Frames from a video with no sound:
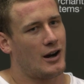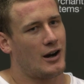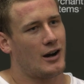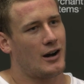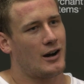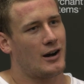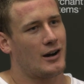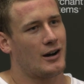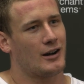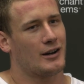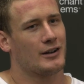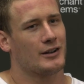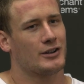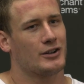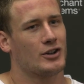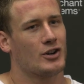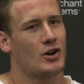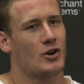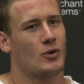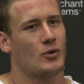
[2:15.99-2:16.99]
Uh,
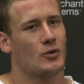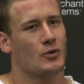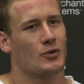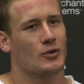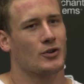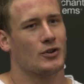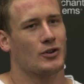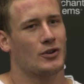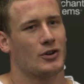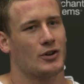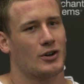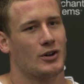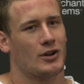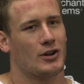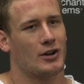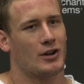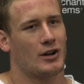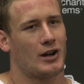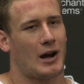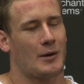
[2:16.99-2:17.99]
you know,
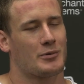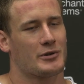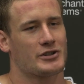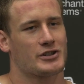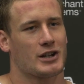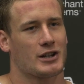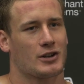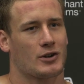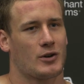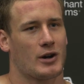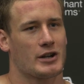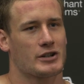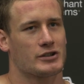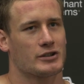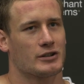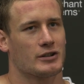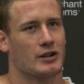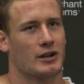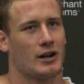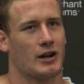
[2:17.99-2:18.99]
I appreciate the question.